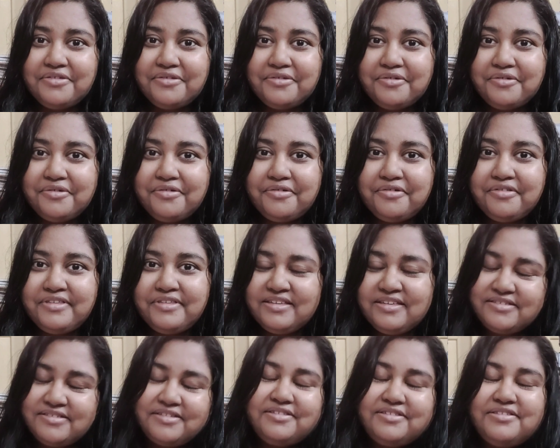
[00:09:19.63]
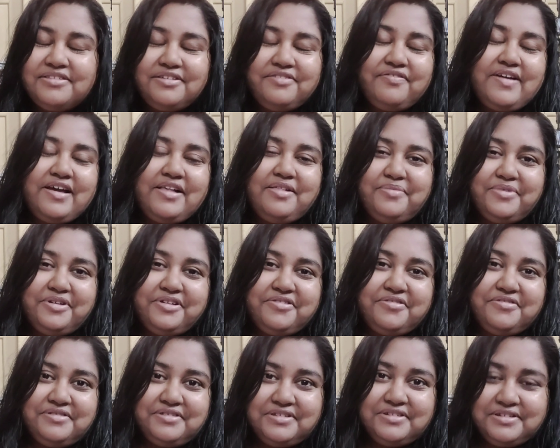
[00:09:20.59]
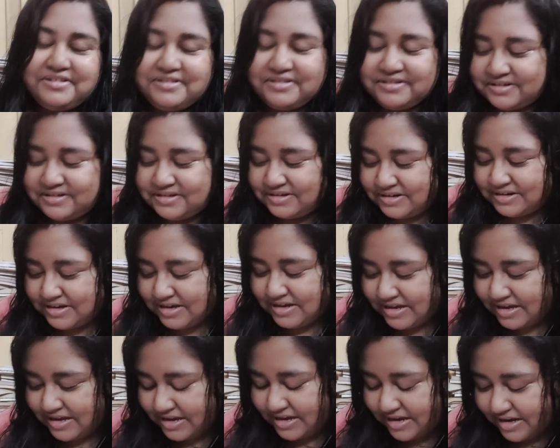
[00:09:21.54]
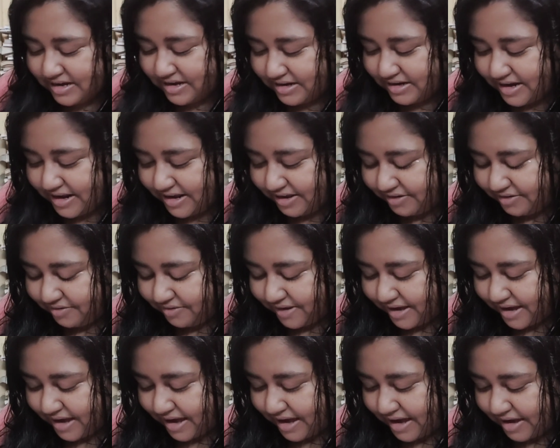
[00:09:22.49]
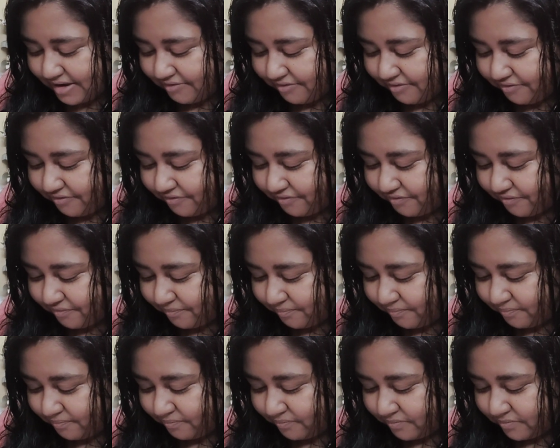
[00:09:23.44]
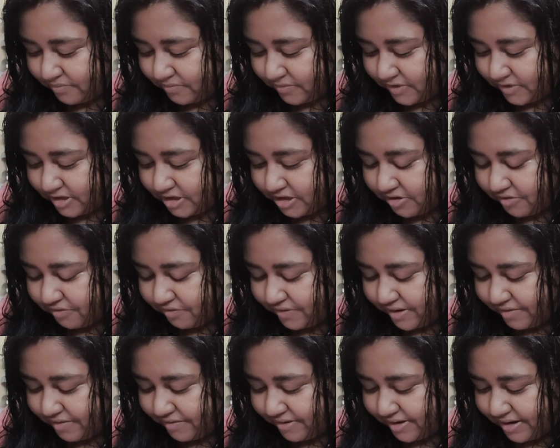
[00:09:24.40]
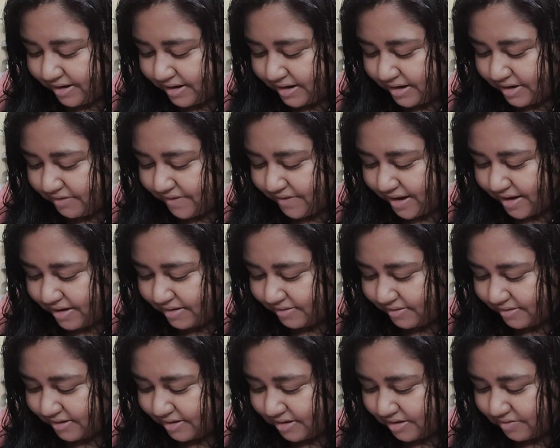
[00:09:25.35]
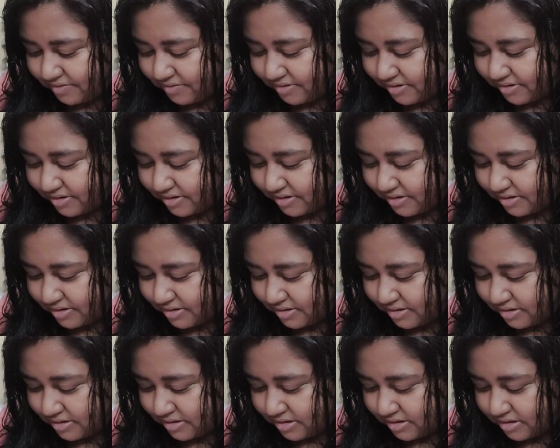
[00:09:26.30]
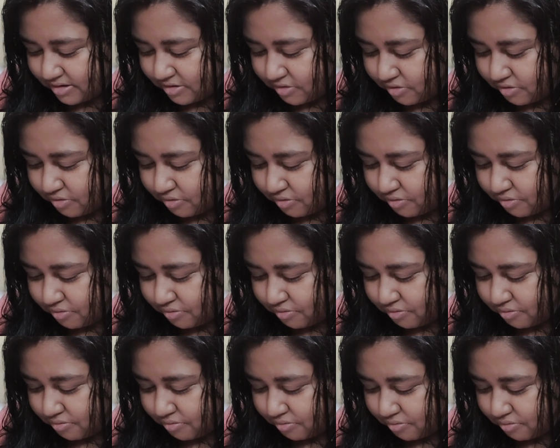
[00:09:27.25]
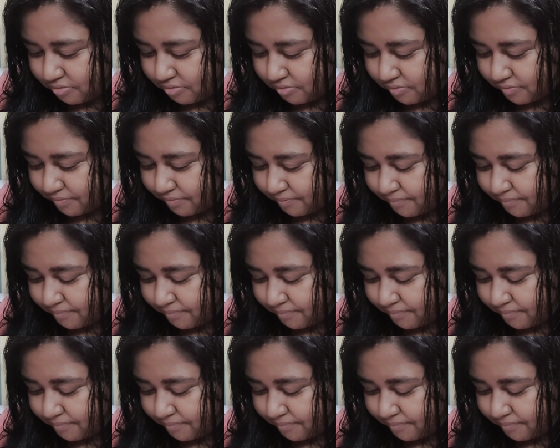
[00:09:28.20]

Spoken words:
So Seasons of Albaddon. Next we have your favorite indie fantasy cover. Oh.